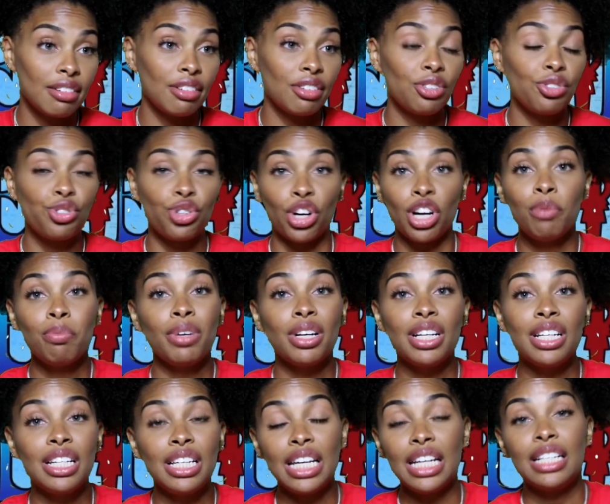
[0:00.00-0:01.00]

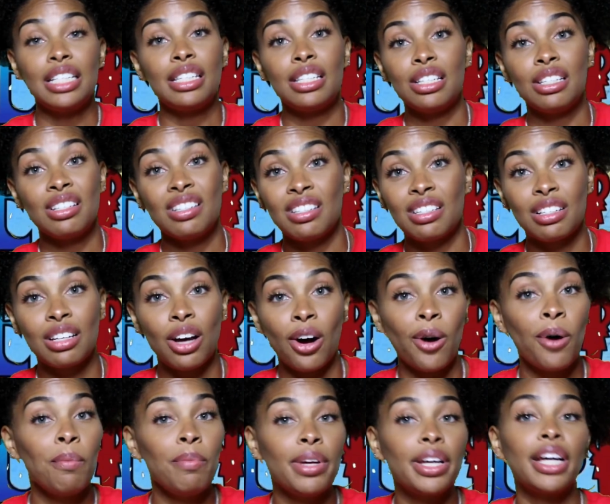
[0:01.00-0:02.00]
Germa needs to just
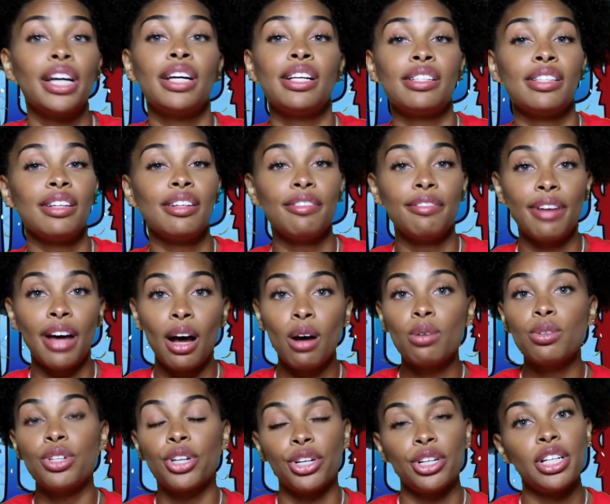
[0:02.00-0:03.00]
go because of how
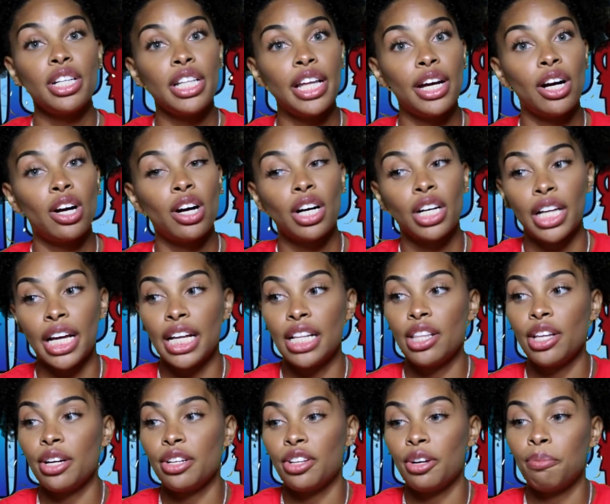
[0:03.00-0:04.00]
dirty they are and
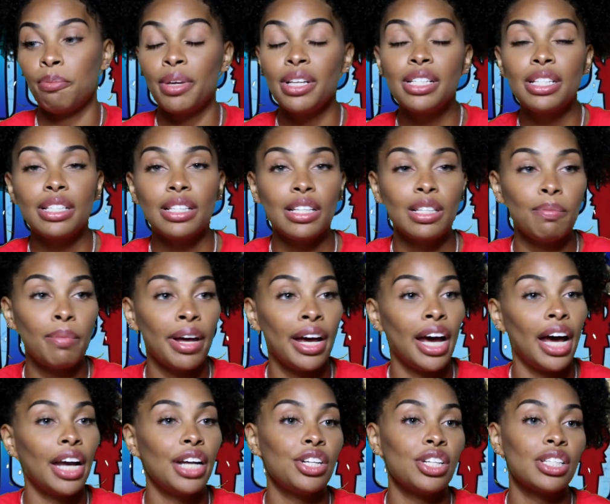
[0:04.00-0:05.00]
their business is
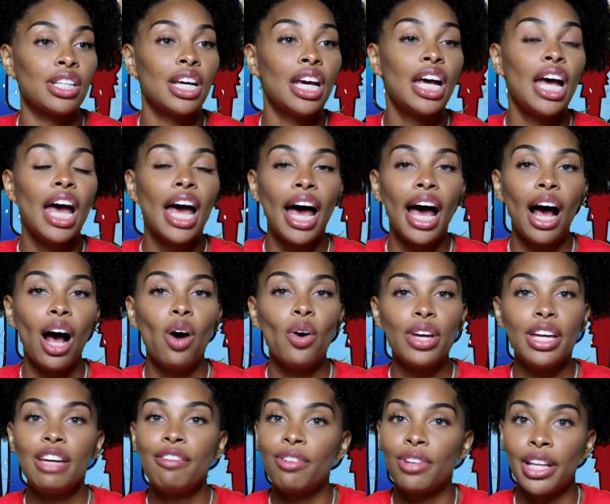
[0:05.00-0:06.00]
bad and just how
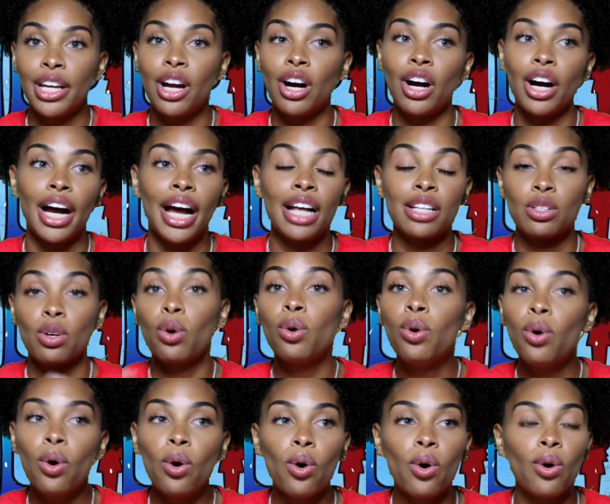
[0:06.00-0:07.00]
evil they are as a
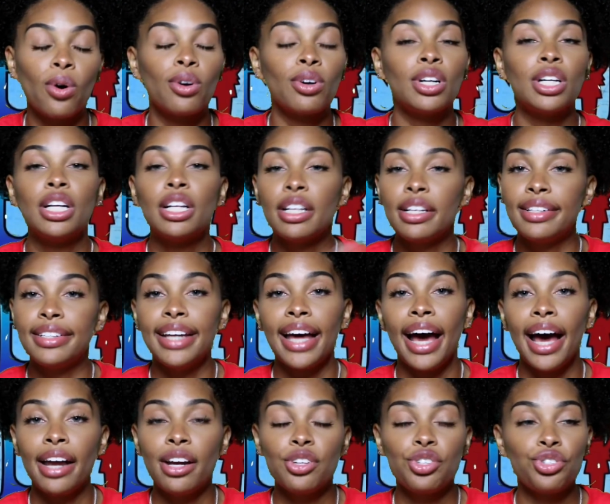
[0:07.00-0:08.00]
whole.
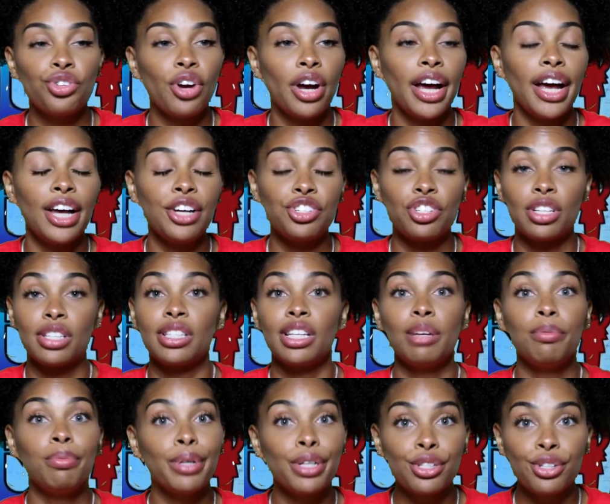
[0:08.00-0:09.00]
Dad is trash. The
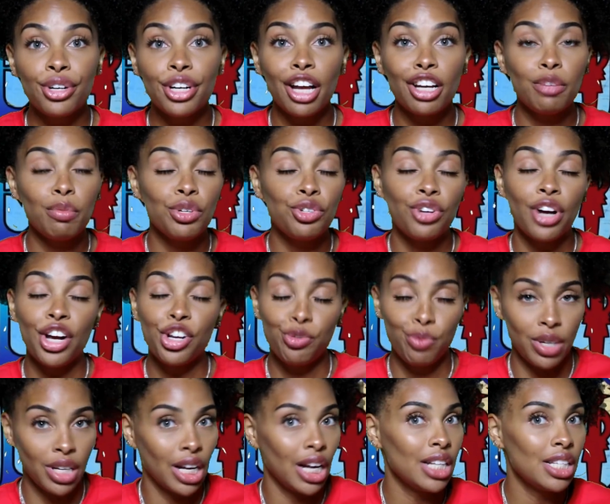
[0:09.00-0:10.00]
siblings turned out to be trash
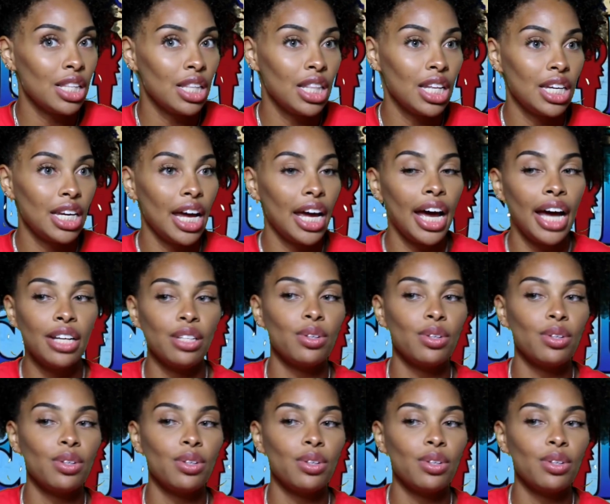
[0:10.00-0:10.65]
because of the dad.